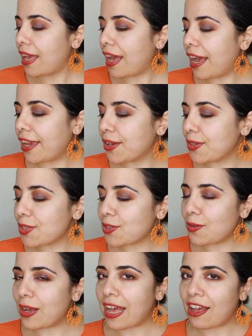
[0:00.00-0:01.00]
I
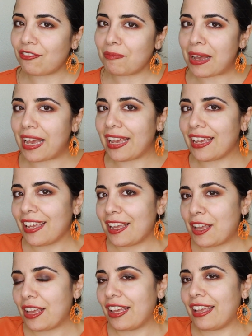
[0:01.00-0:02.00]
also have my
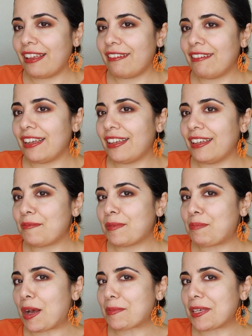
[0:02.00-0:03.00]

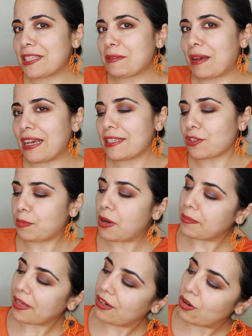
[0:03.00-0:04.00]
pumpkin spice or
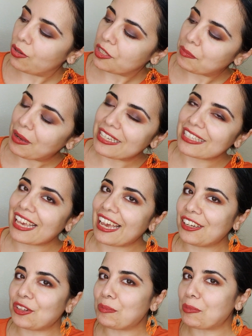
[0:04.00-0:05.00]
pumpkin allspice
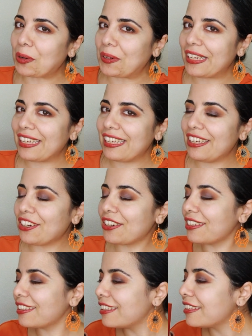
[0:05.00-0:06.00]
candle burning
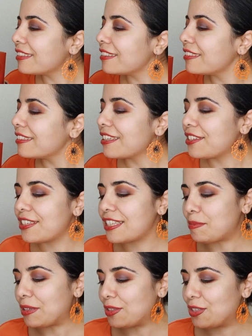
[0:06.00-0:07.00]
here.
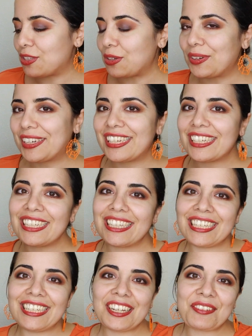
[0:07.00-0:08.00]
Smells so
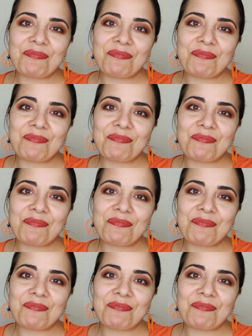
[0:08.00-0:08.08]
good.